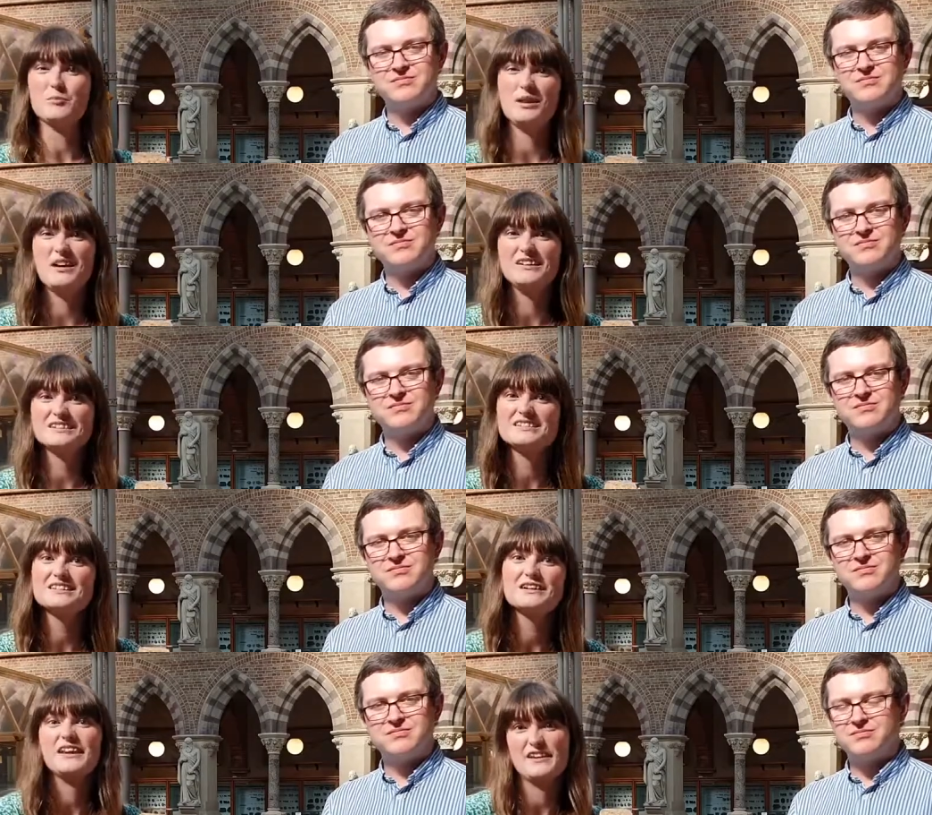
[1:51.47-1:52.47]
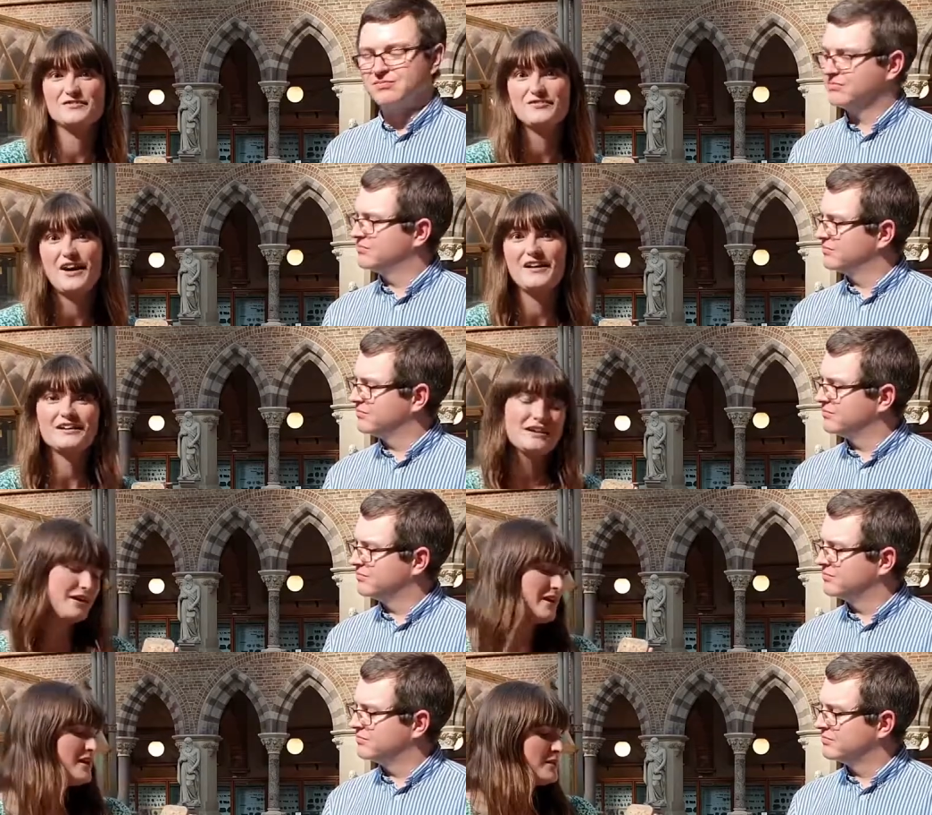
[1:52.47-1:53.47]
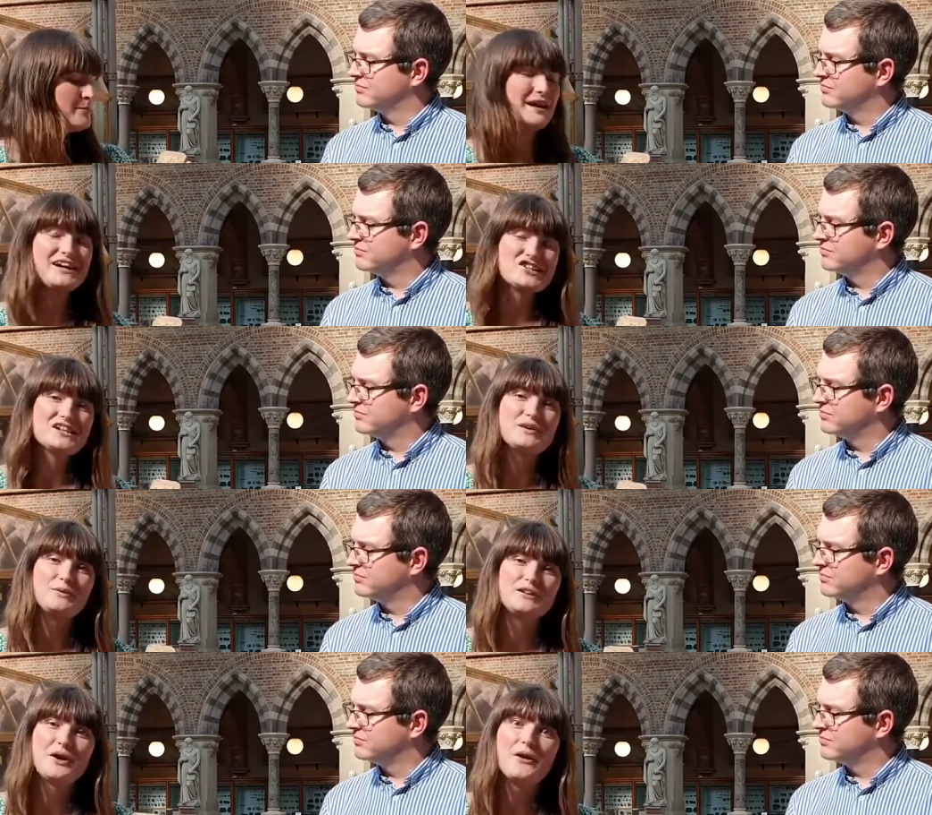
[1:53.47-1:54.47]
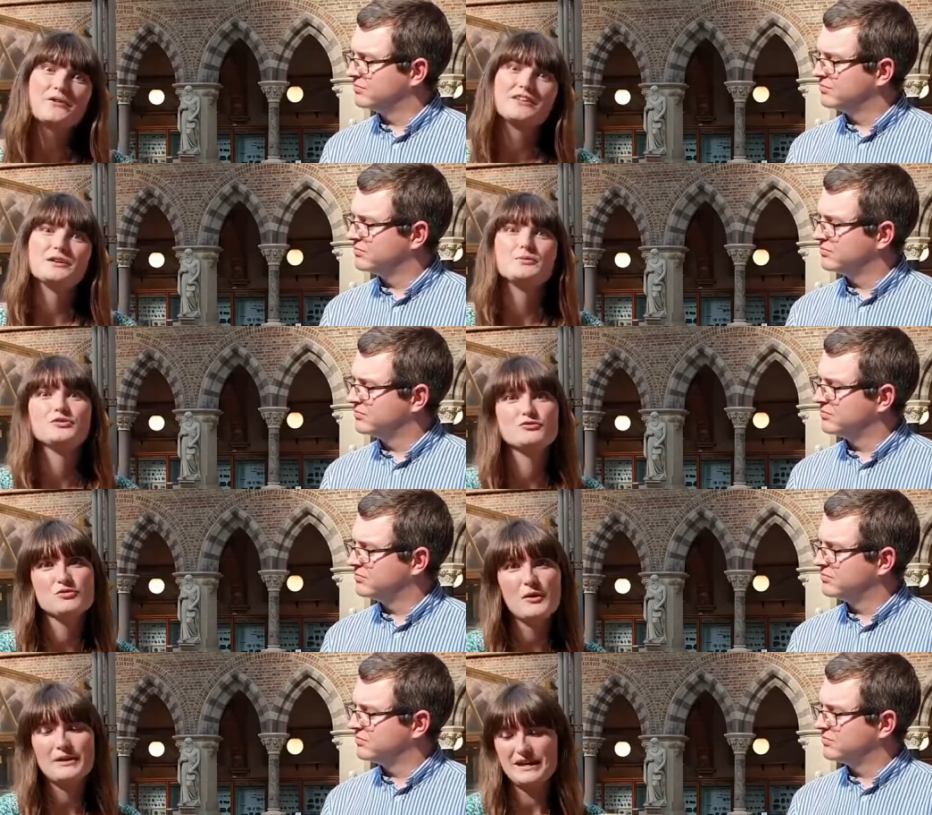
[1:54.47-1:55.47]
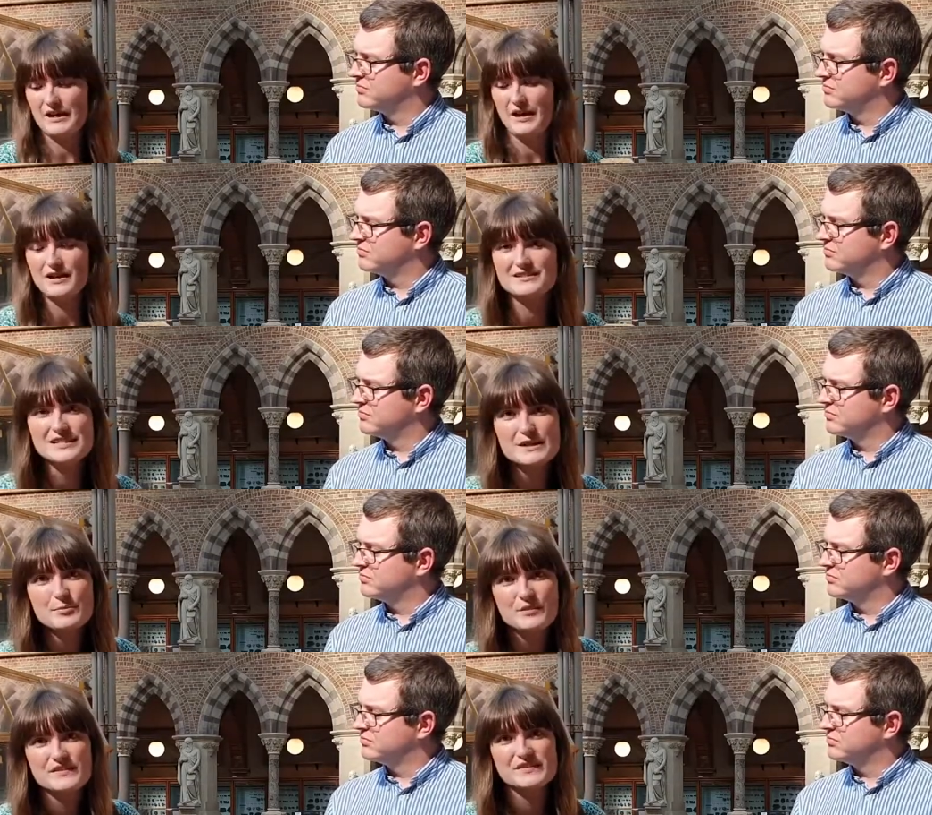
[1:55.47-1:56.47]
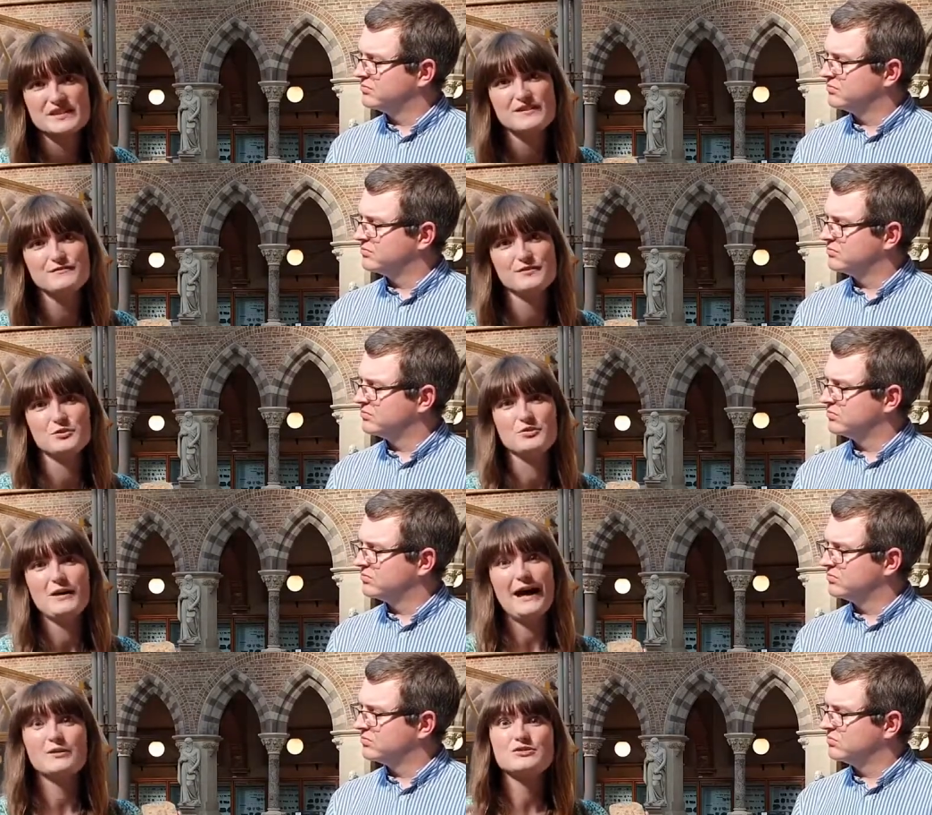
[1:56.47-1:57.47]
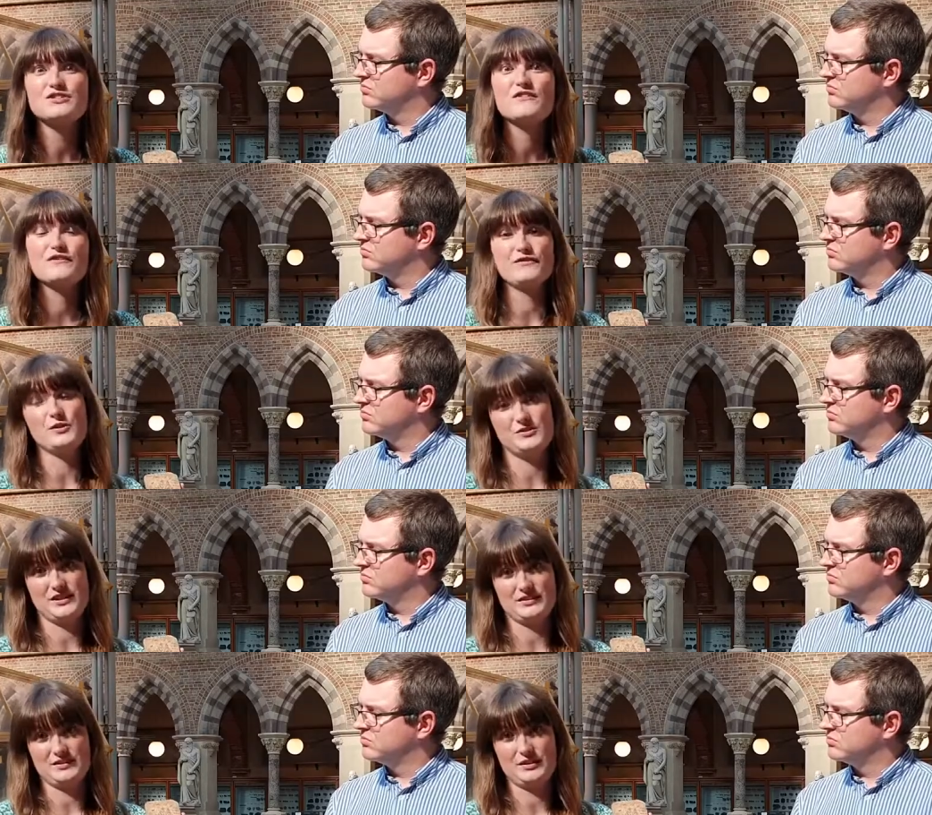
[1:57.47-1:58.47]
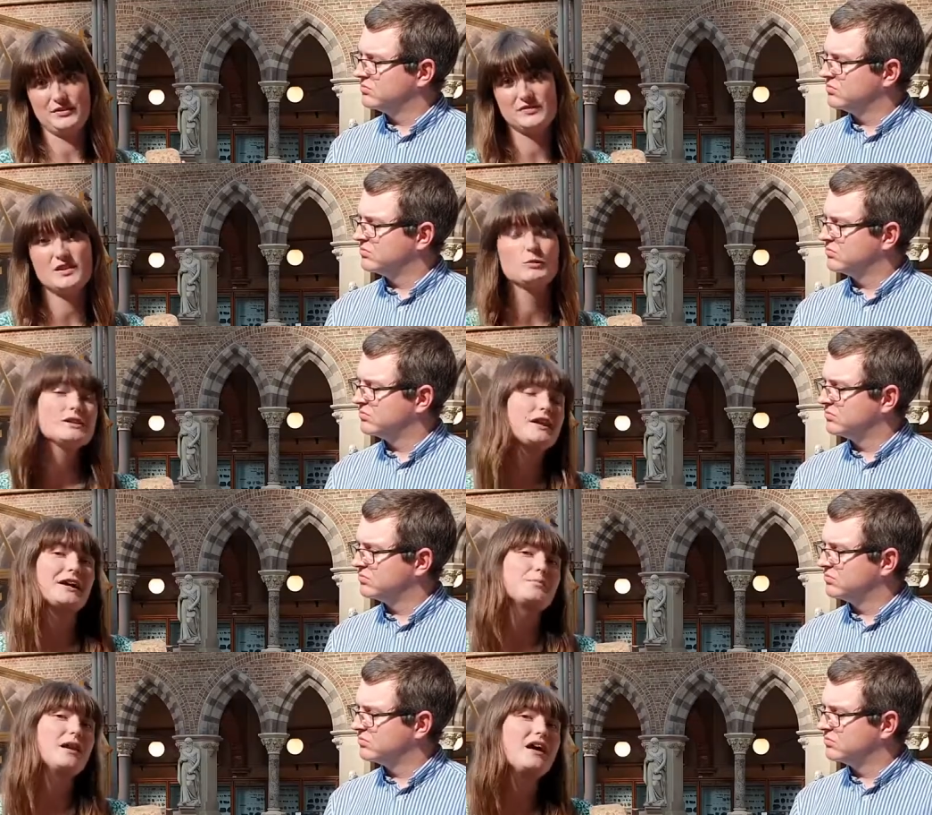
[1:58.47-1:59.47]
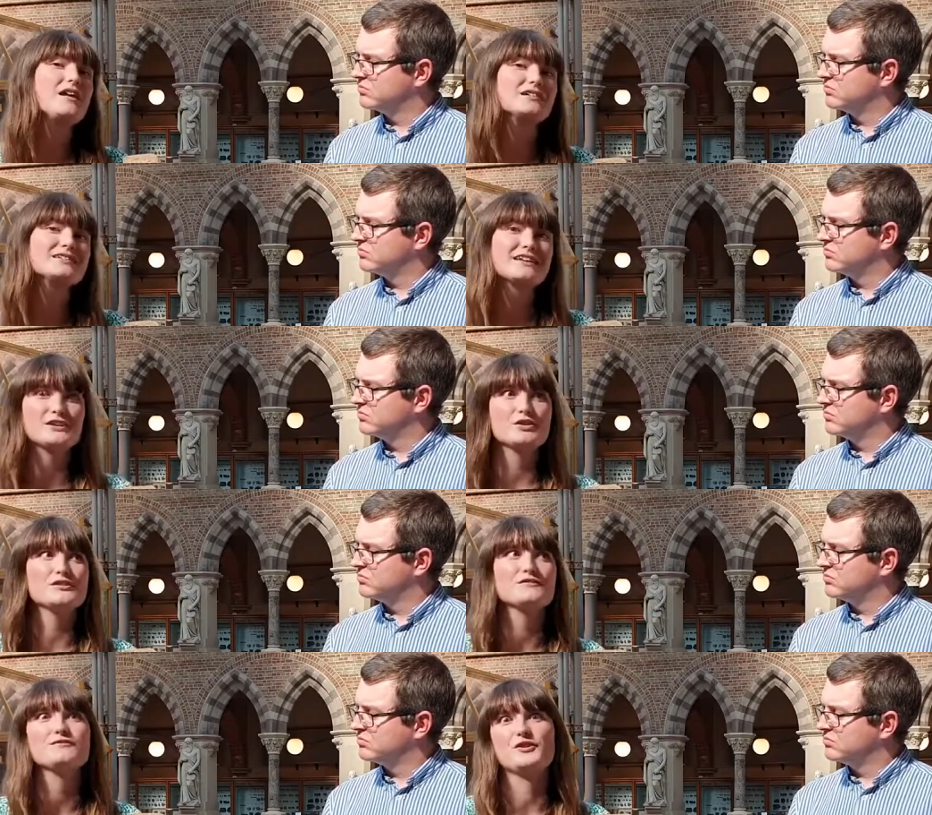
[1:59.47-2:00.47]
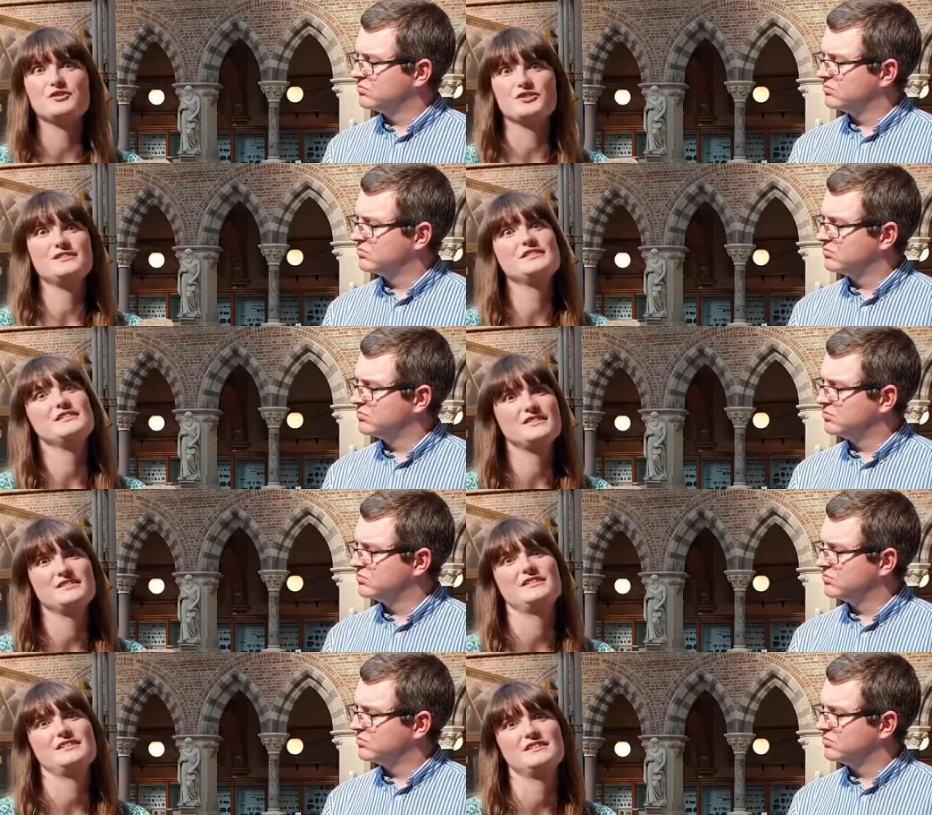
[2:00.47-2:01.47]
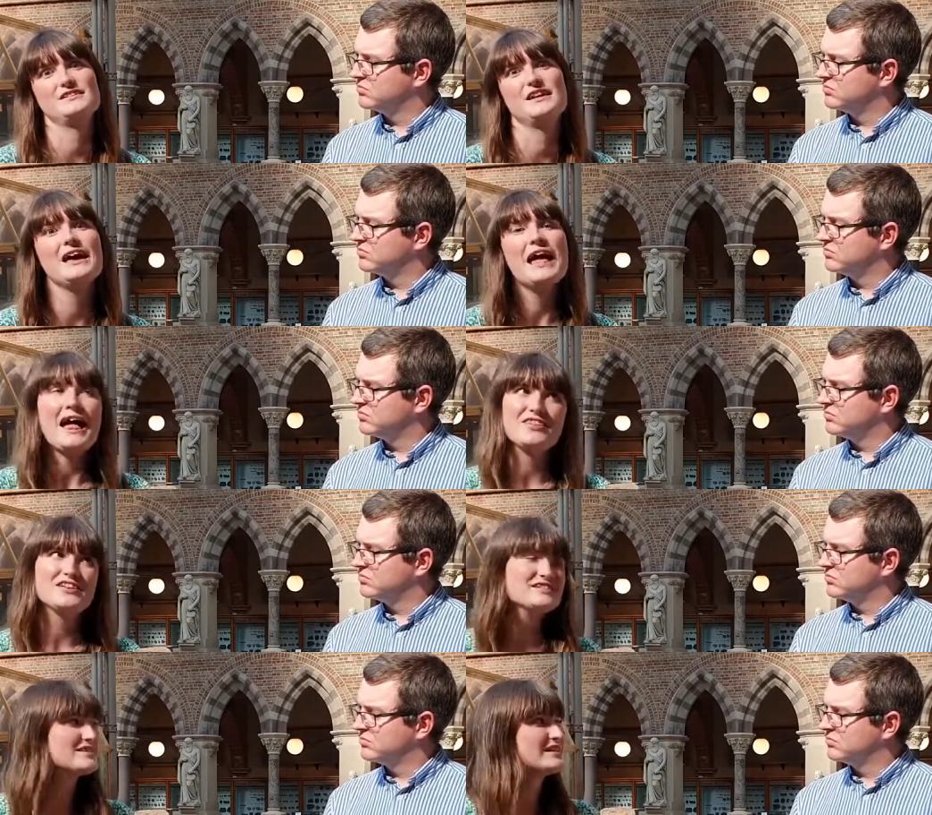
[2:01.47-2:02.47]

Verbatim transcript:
Speaker 1: a plant, like a fern. But actually we know that it was growing uh, deep on the seafloor, out of the photic zone, so unlike plants, it couldn't photosynthesize. And this